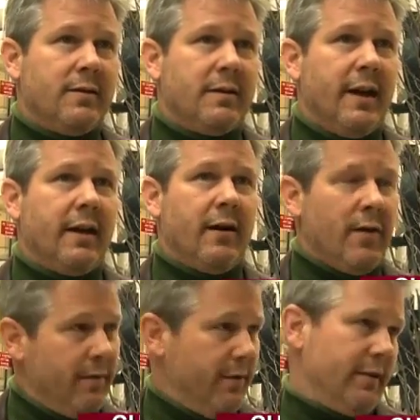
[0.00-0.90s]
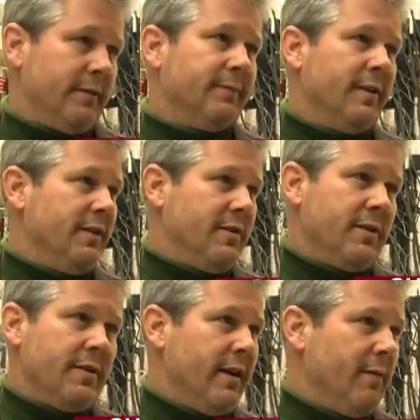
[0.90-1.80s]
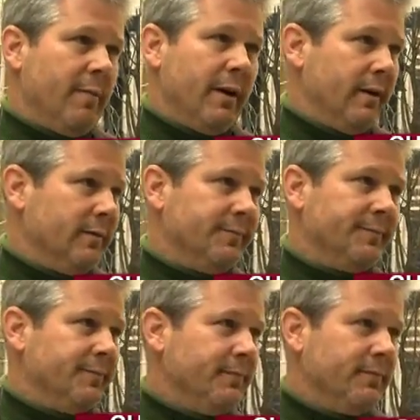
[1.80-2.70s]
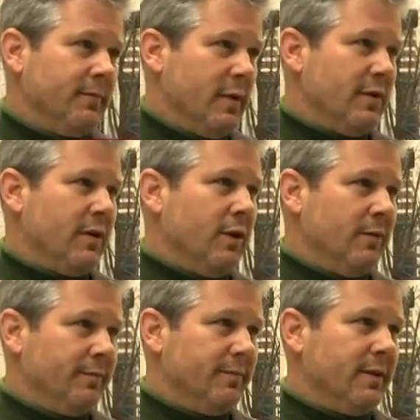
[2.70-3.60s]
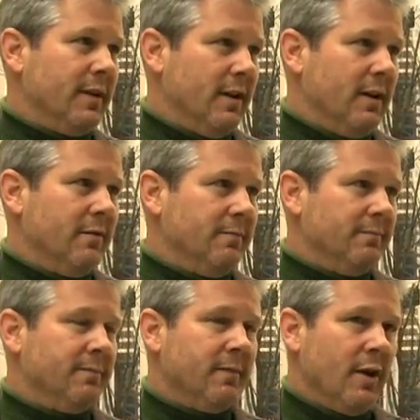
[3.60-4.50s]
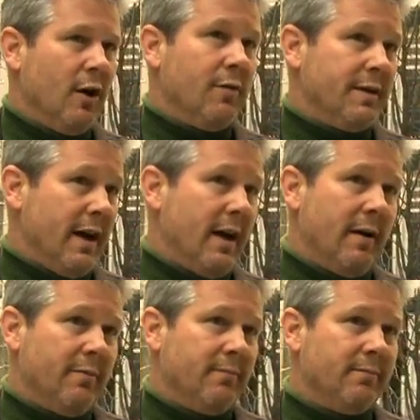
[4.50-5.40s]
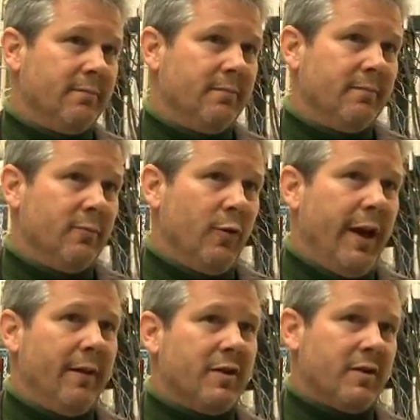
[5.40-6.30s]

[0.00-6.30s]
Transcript: take care of everything. It just doesn't have the money. So over time, we have to